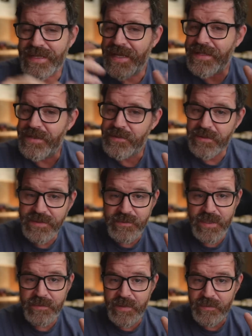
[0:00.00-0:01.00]
Not nearly as
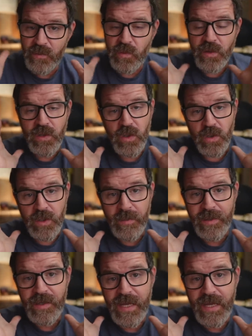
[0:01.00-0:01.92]
many people want to learn about